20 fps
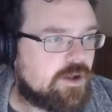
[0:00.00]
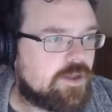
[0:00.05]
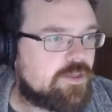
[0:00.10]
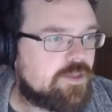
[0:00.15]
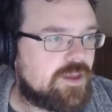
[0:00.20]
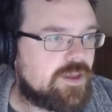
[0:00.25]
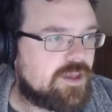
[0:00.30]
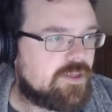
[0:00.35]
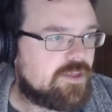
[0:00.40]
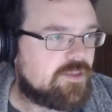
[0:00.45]

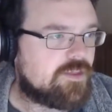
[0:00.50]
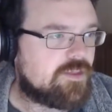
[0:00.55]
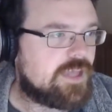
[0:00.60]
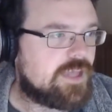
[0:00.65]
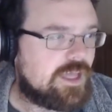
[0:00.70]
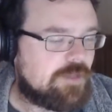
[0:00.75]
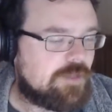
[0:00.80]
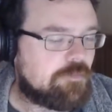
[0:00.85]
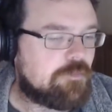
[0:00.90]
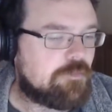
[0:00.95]
think
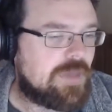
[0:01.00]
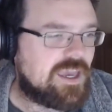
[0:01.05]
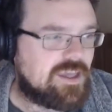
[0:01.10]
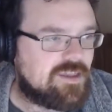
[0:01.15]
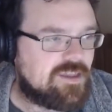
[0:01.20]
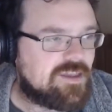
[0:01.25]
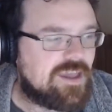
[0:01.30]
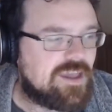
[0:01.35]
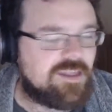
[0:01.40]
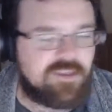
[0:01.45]
it makes
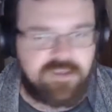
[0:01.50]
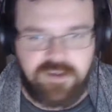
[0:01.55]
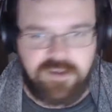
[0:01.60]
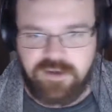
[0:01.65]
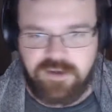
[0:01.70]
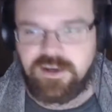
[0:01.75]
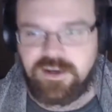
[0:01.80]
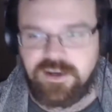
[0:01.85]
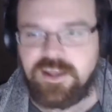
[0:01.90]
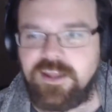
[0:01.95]
sense,
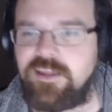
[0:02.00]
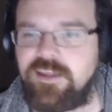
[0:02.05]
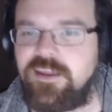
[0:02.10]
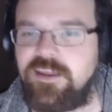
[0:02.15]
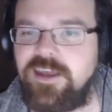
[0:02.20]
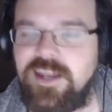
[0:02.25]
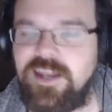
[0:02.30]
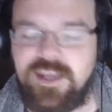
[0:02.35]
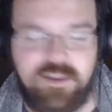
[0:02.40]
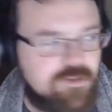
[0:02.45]
and it
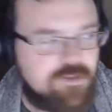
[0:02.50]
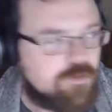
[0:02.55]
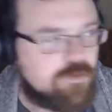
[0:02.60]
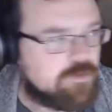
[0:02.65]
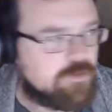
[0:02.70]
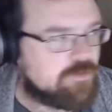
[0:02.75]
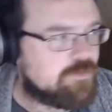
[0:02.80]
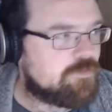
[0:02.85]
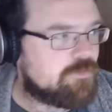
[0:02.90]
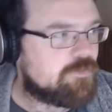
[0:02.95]
is sort
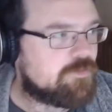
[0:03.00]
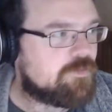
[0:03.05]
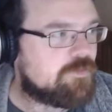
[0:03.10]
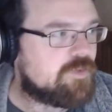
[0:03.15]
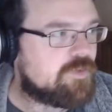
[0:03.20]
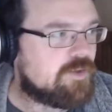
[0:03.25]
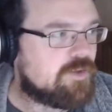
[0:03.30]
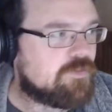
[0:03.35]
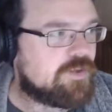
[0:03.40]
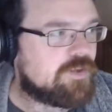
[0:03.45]
of
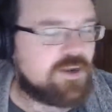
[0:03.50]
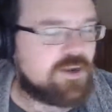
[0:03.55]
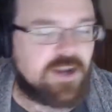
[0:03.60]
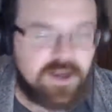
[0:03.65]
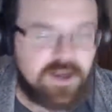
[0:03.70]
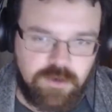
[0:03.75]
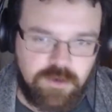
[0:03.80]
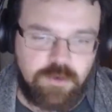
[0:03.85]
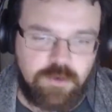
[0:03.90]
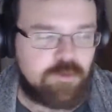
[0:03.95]
fluffy
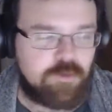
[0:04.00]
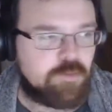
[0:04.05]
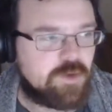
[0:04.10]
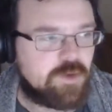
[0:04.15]
and cool, but